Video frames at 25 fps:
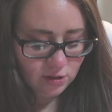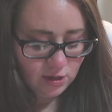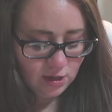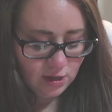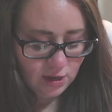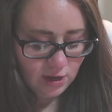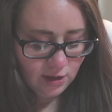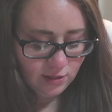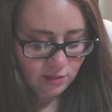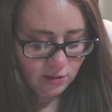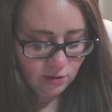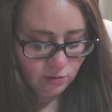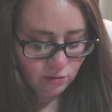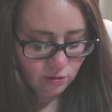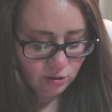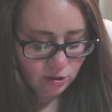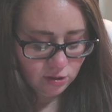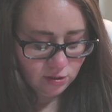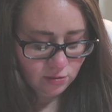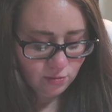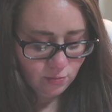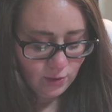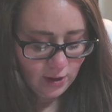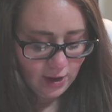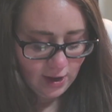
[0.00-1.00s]
looking at that were
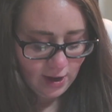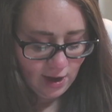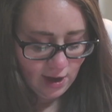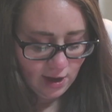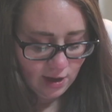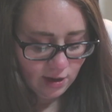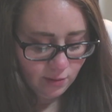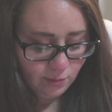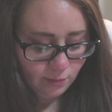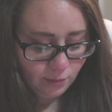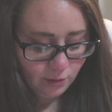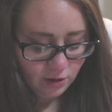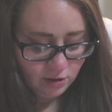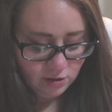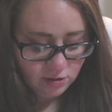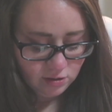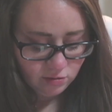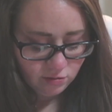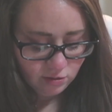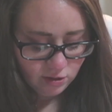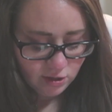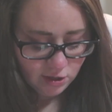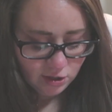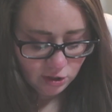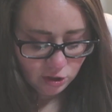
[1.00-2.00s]
just way out of price
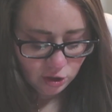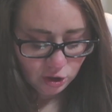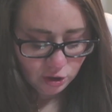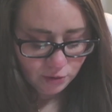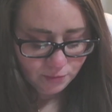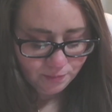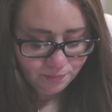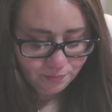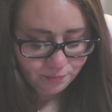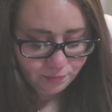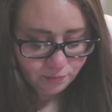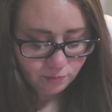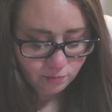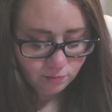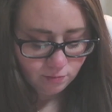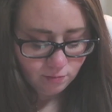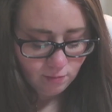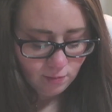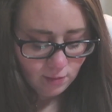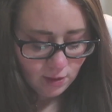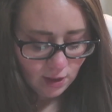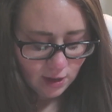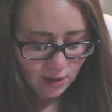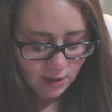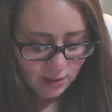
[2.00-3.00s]
range
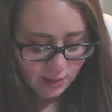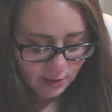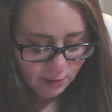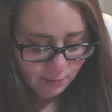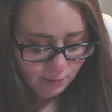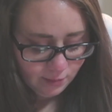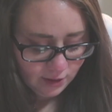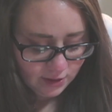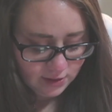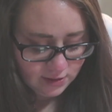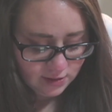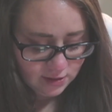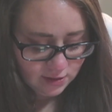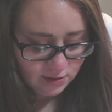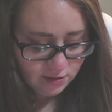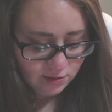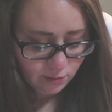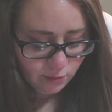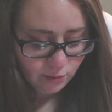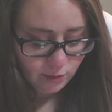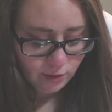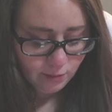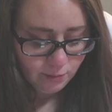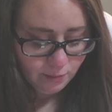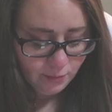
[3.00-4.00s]
and then places
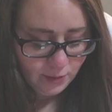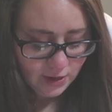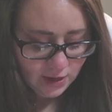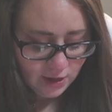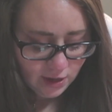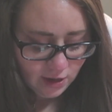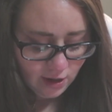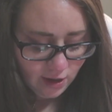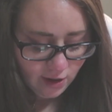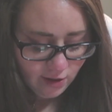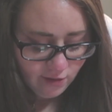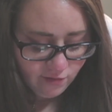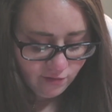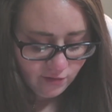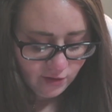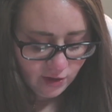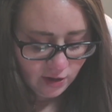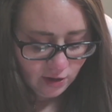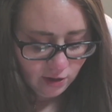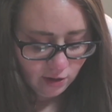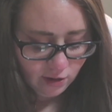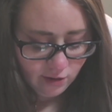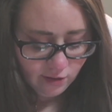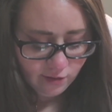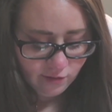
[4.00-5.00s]
that weren't big enough
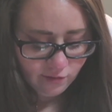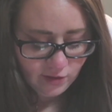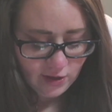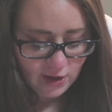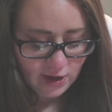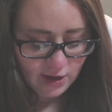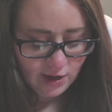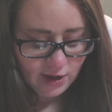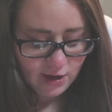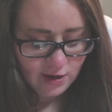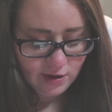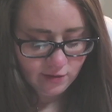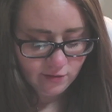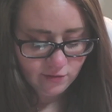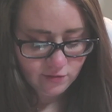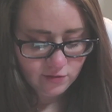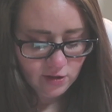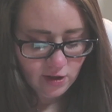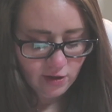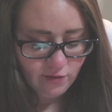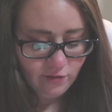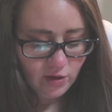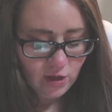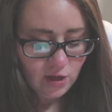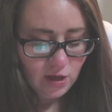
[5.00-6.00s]
and all of that kind of
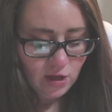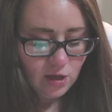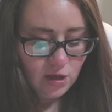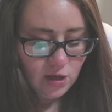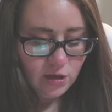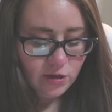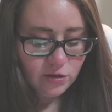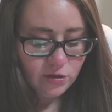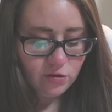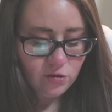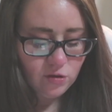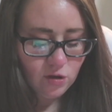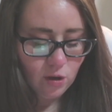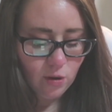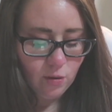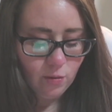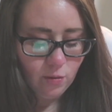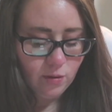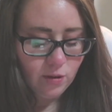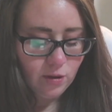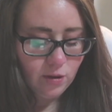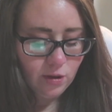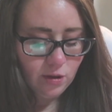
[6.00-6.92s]
stuff. So